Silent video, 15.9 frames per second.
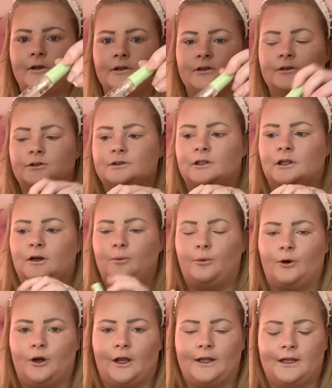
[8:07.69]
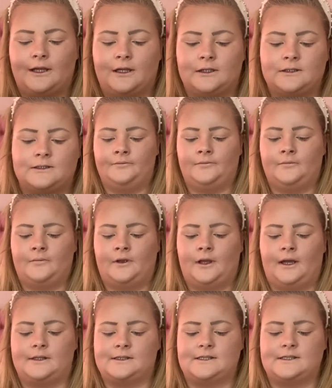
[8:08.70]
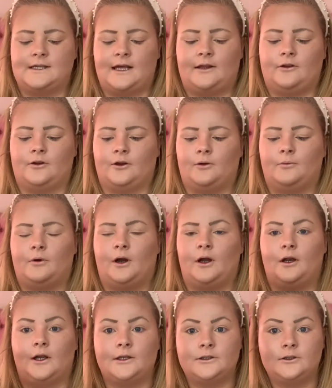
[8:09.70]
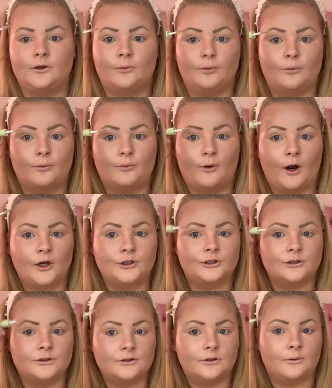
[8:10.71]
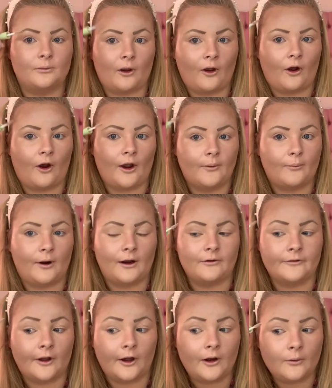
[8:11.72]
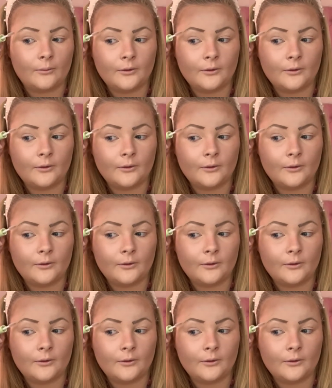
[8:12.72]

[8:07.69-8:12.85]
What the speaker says: Just a little ball like this. And to set them, I like to brush my eyebrows up,